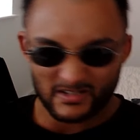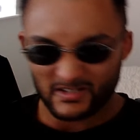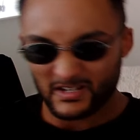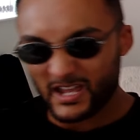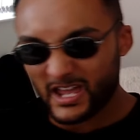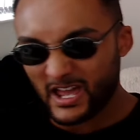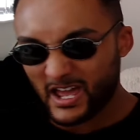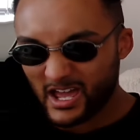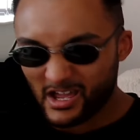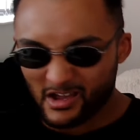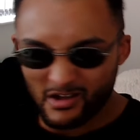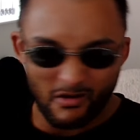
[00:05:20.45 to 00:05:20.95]

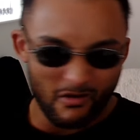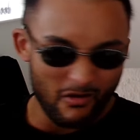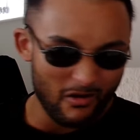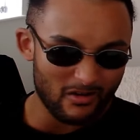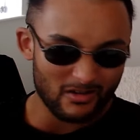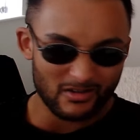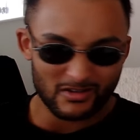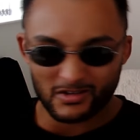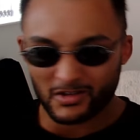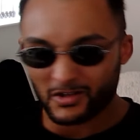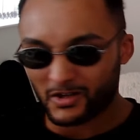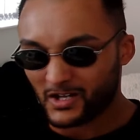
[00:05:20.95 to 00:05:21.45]
Yeah, go
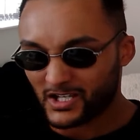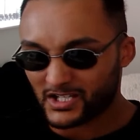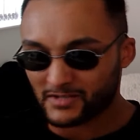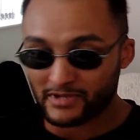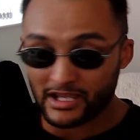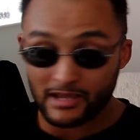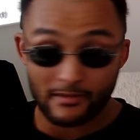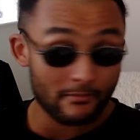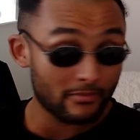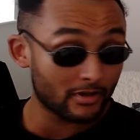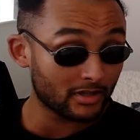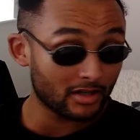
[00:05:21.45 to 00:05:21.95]
on, Tyson,
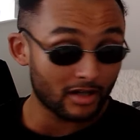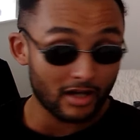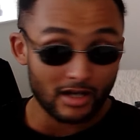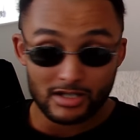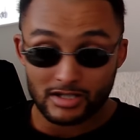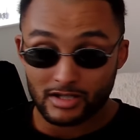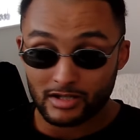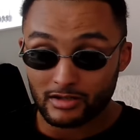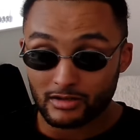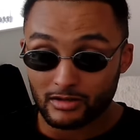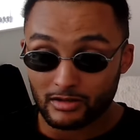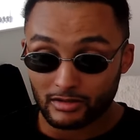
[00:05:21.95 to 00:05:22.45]
mate. But
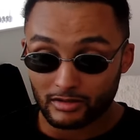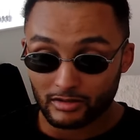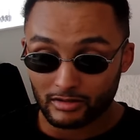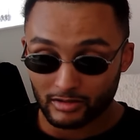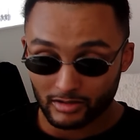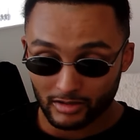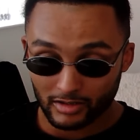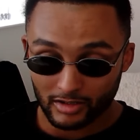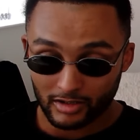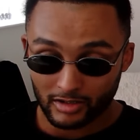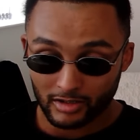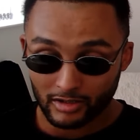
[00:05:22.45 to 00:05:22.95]
Tyson, look,
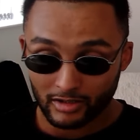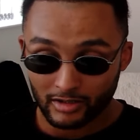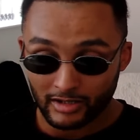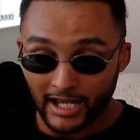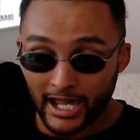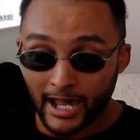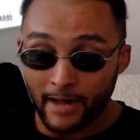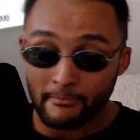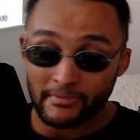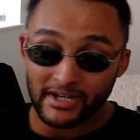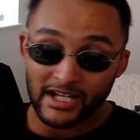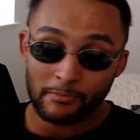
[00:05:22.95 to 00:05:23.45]

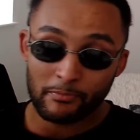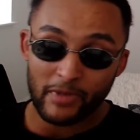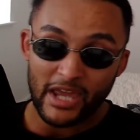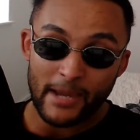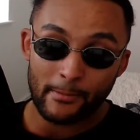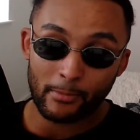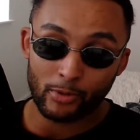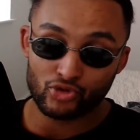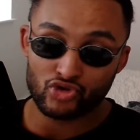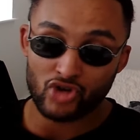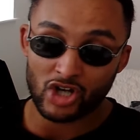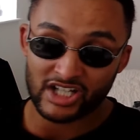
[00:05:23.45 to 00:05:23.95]
how many
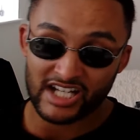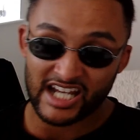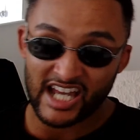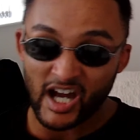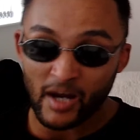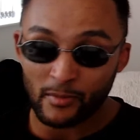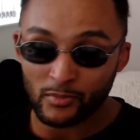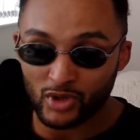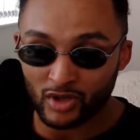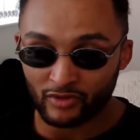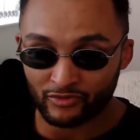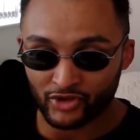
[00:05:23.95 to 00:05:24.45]
people tried to
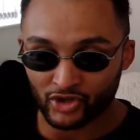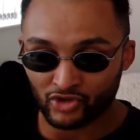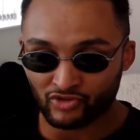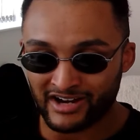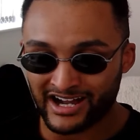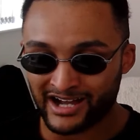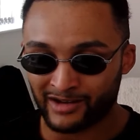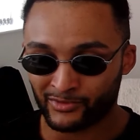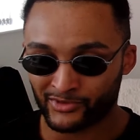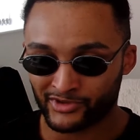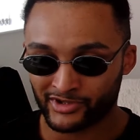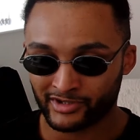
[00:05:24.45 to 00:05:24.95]
help you off the
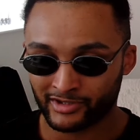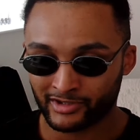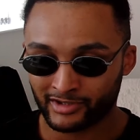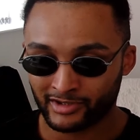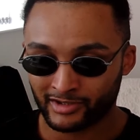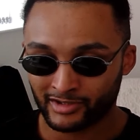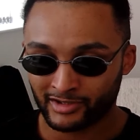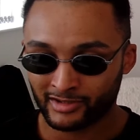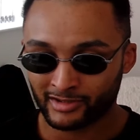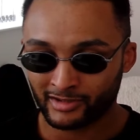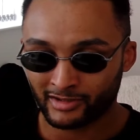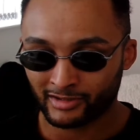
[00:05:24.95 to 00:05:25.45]
ground,
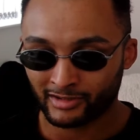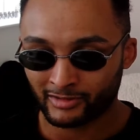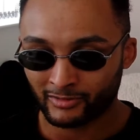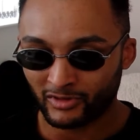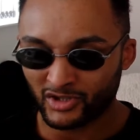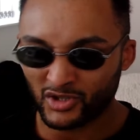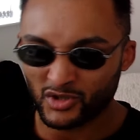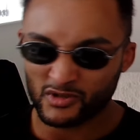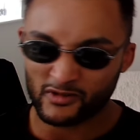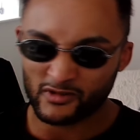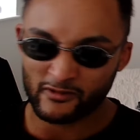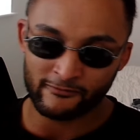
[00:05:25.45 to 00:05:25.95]
and
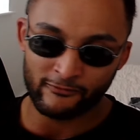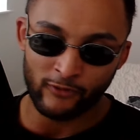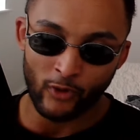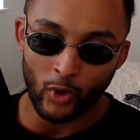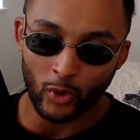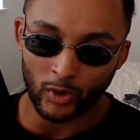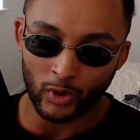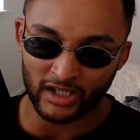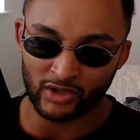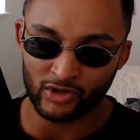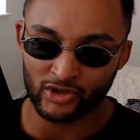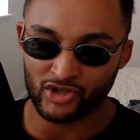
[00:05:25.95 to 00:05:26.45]
you've
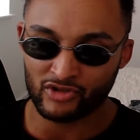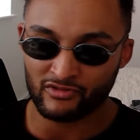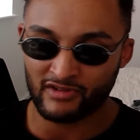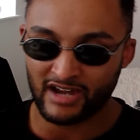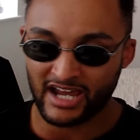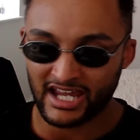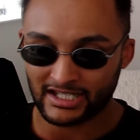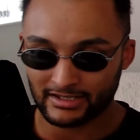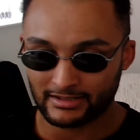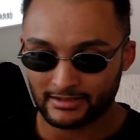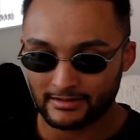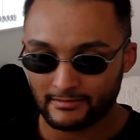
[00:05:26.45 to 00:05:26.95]
fallen on your
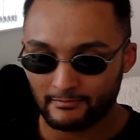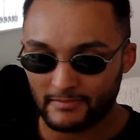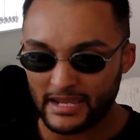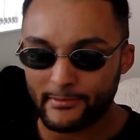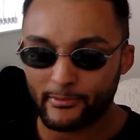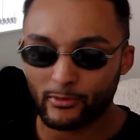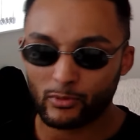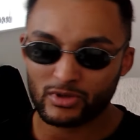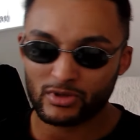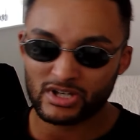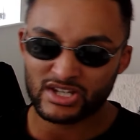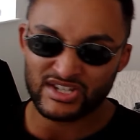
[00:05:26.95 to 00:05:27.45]
head?
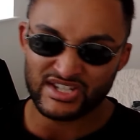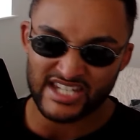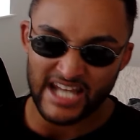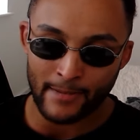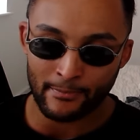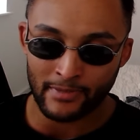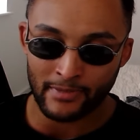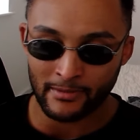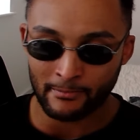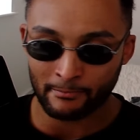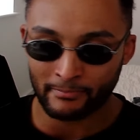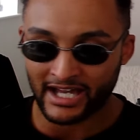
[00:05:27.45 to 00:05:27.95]
People were
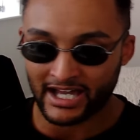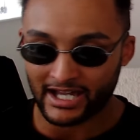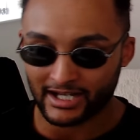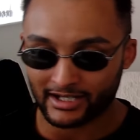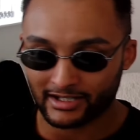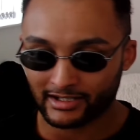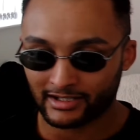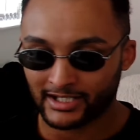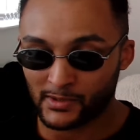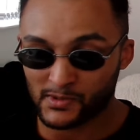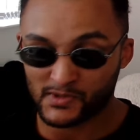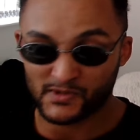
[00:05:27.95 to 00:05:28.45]
stepping
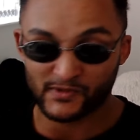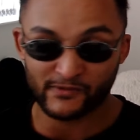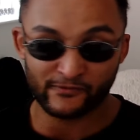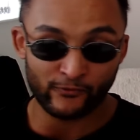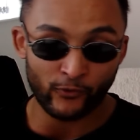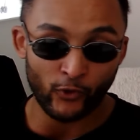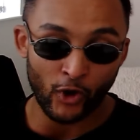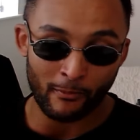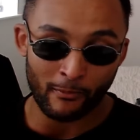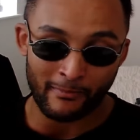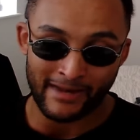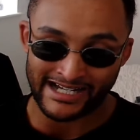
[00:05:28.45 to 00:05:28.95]
back. There was
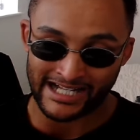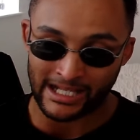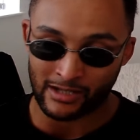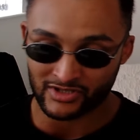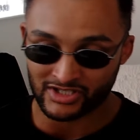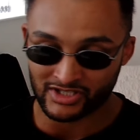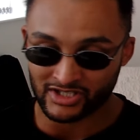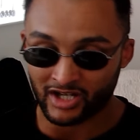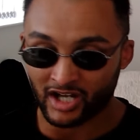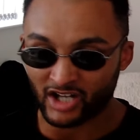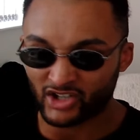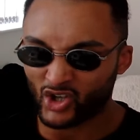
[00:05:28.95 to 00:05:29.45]
4 men
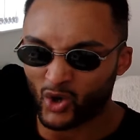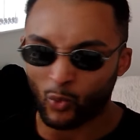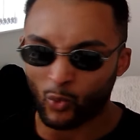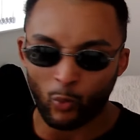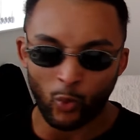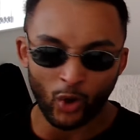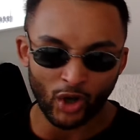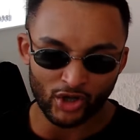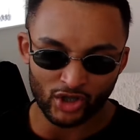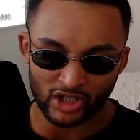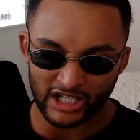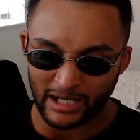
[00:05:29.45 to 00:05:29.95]
outside. Not
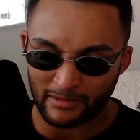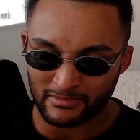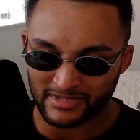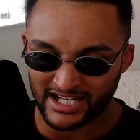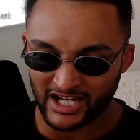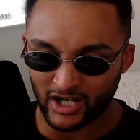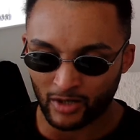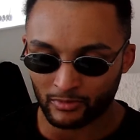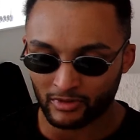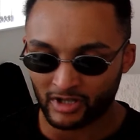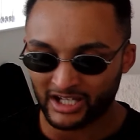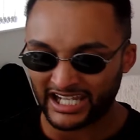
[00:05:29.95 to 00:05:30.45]
one came
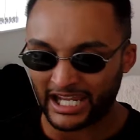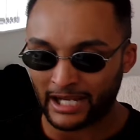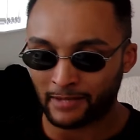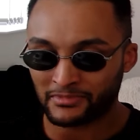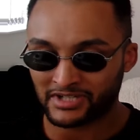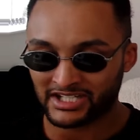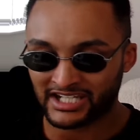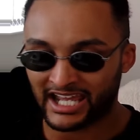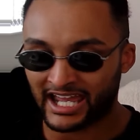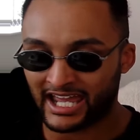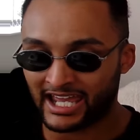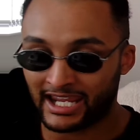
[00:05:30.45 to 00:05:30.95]
to
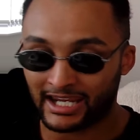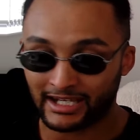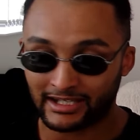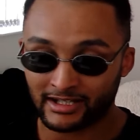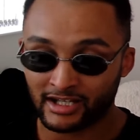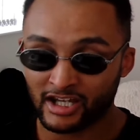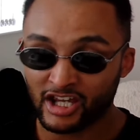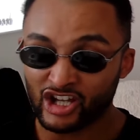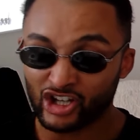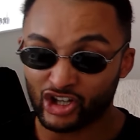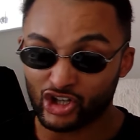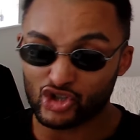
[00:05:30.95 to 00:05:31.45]
your aid
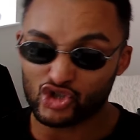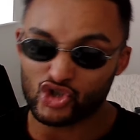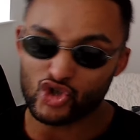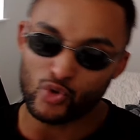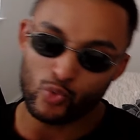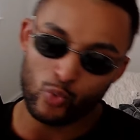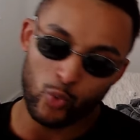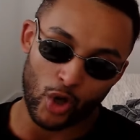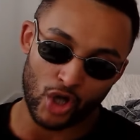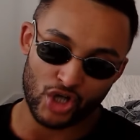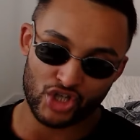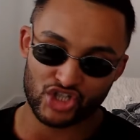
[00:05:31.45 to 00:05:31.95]
because you
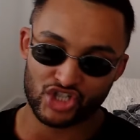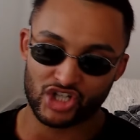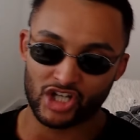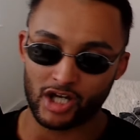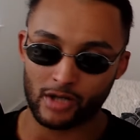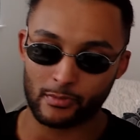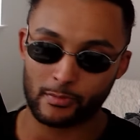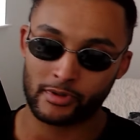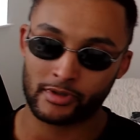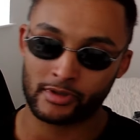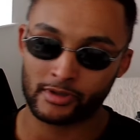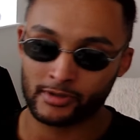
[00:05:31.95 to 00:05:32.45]
washed
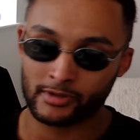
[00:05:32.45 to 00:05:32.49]
up.